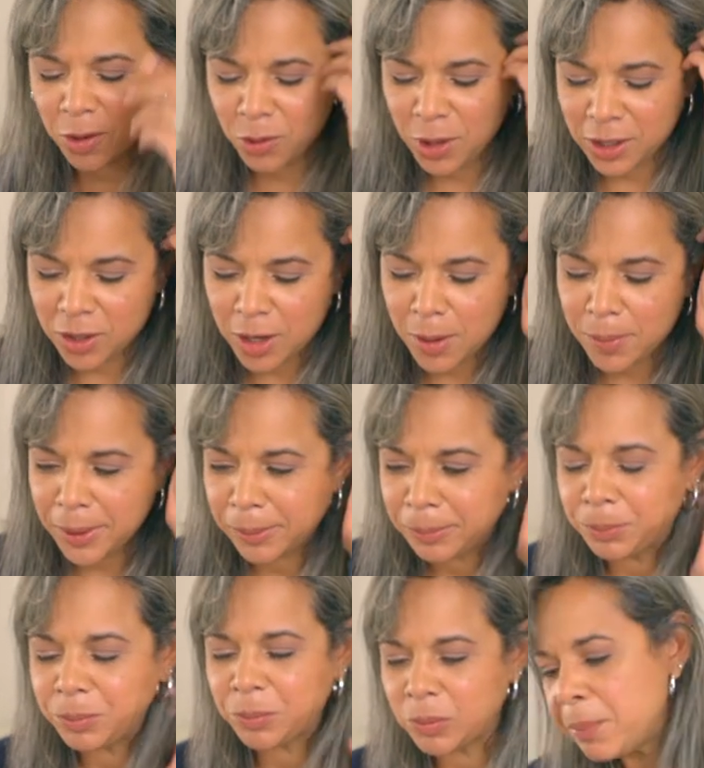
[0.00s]
great job,
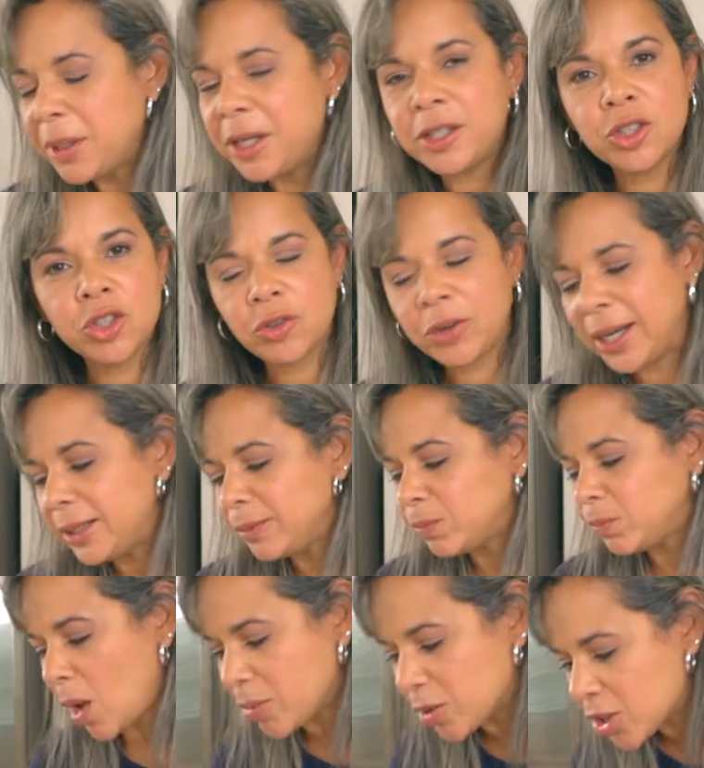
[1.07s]
babe. Beer's great.
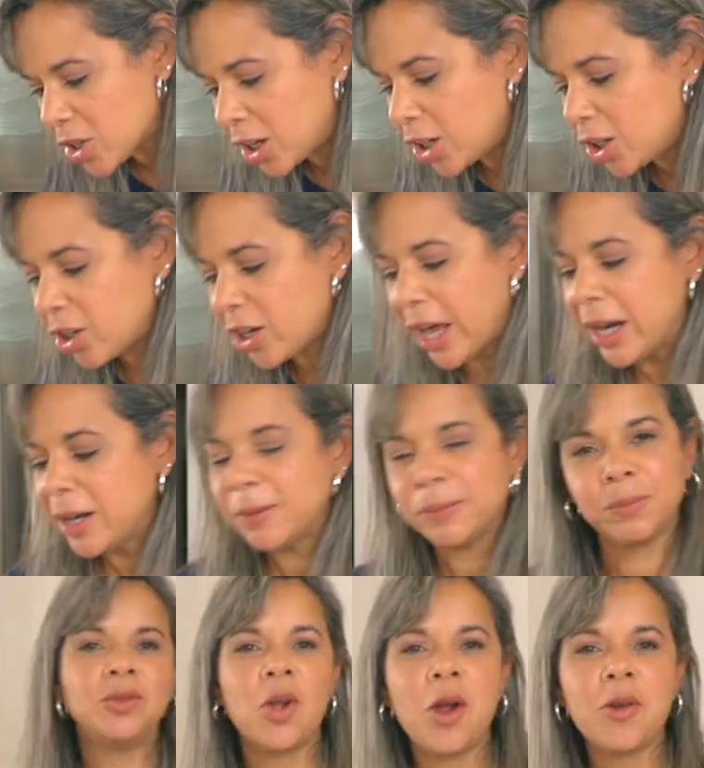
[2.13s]
I'm just gonna look at
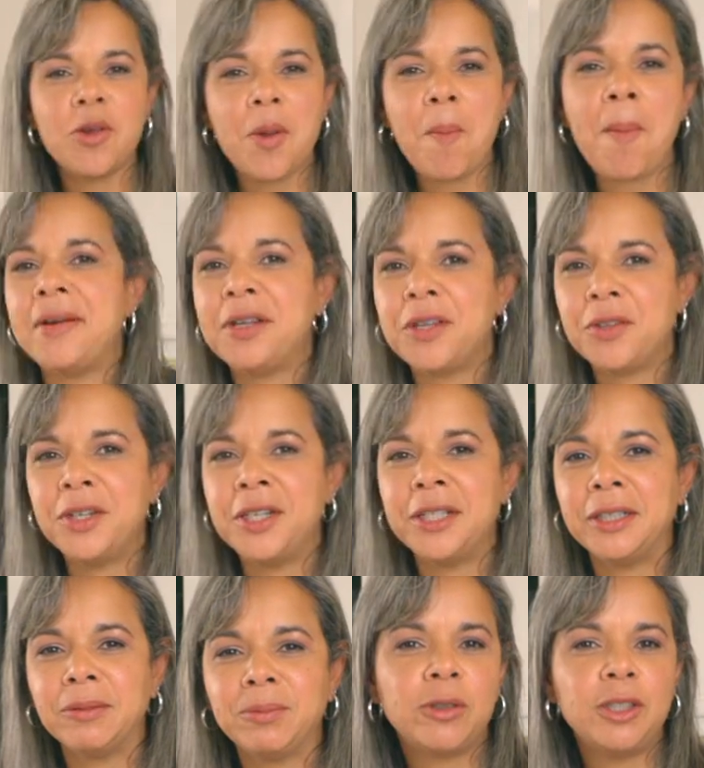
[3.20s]
it. Awesome. Another
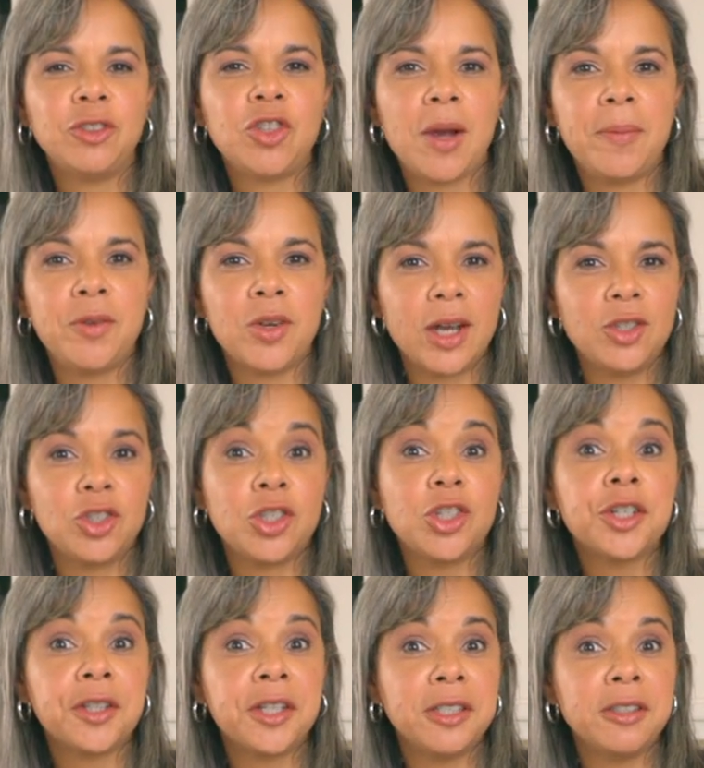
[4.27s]
hit. Great job. You guys should
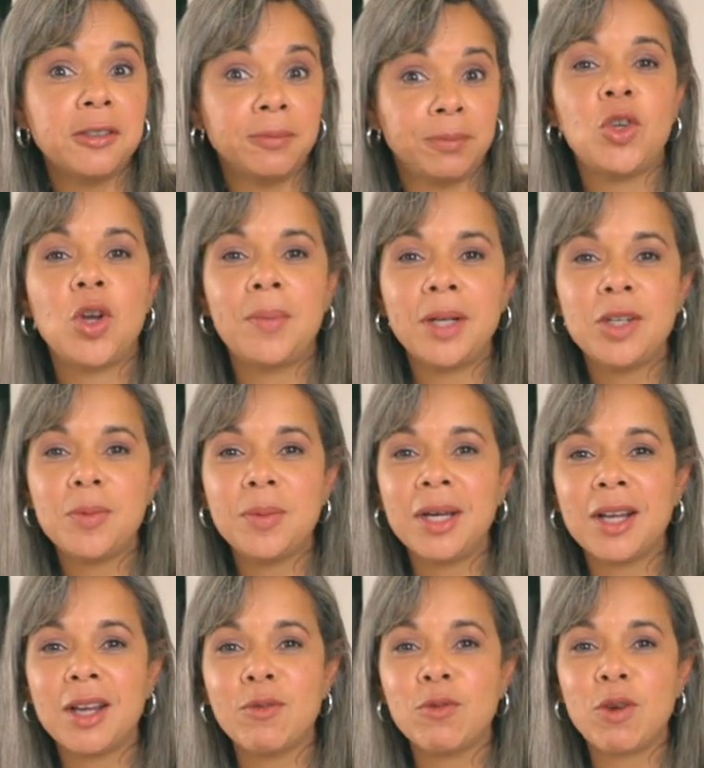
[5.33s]
cook this. Told my
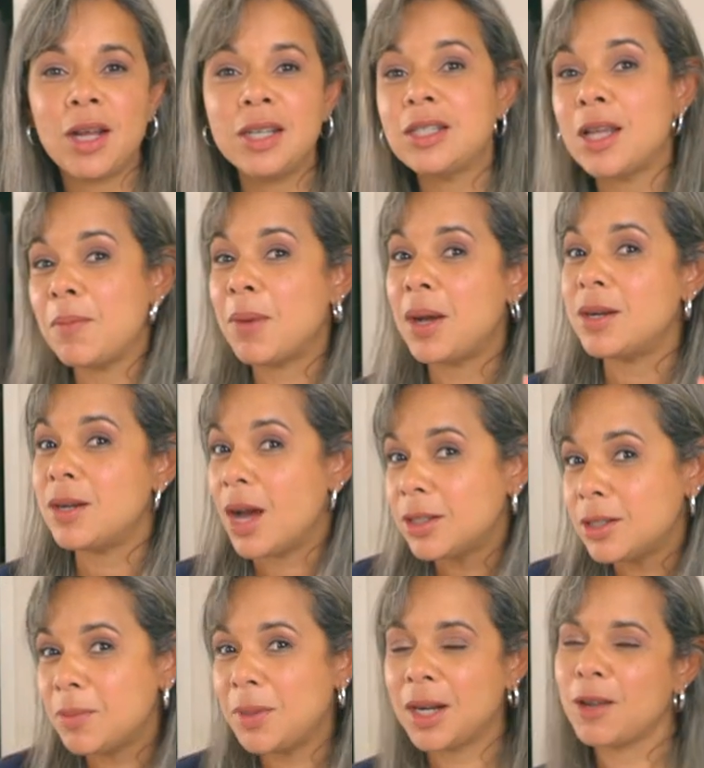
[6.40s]
Dominican friends and my
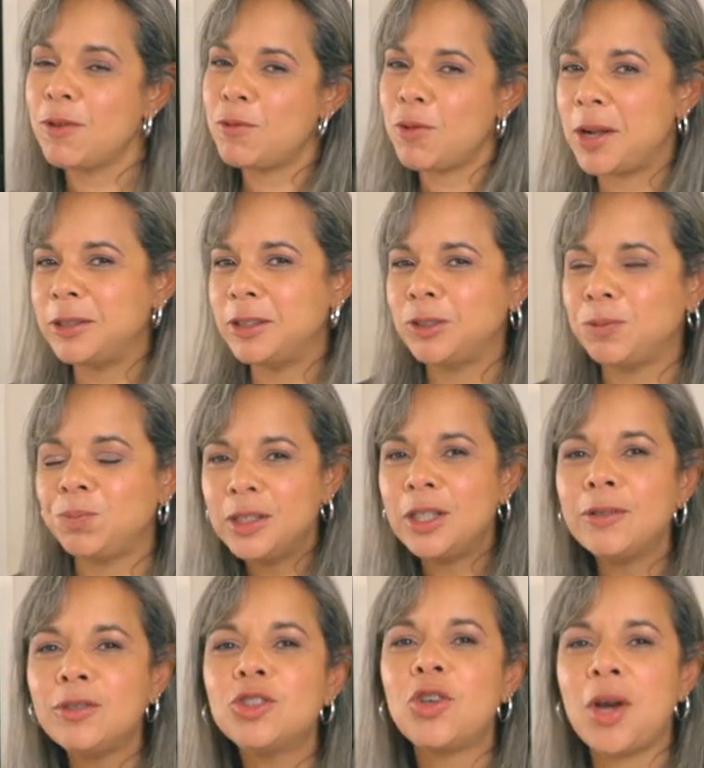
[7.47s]
not Dominican friends,
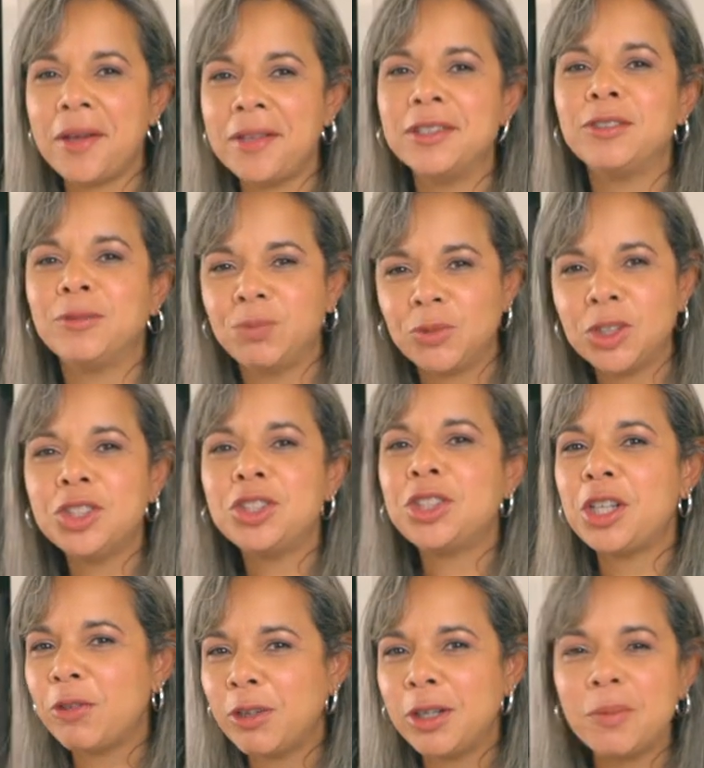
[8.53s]
you have to try this. This is
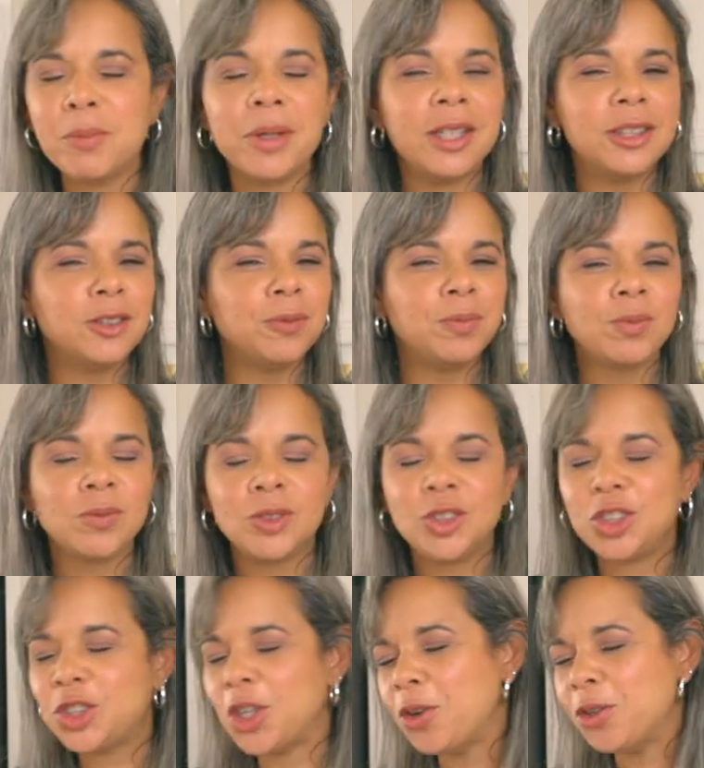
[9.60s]
different, but it's
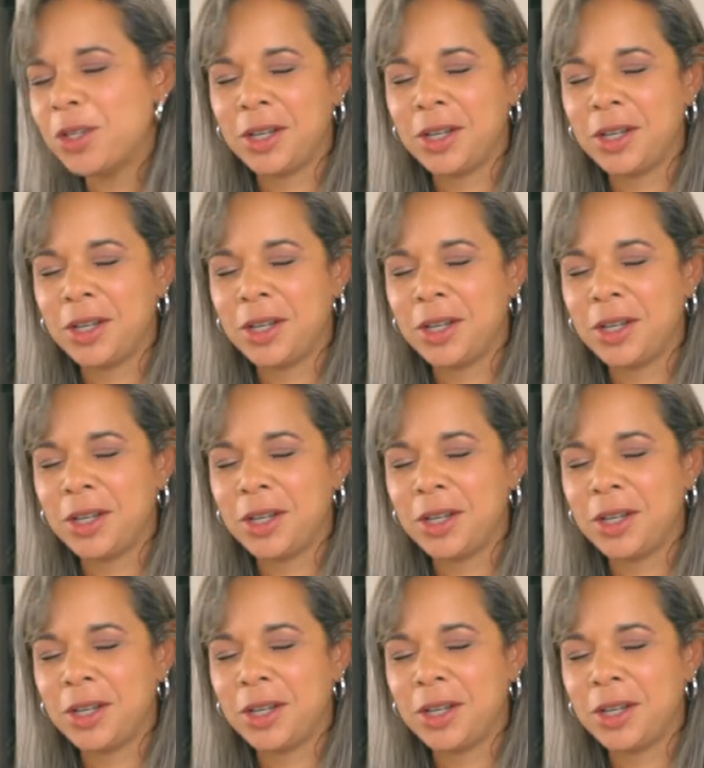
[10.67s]
so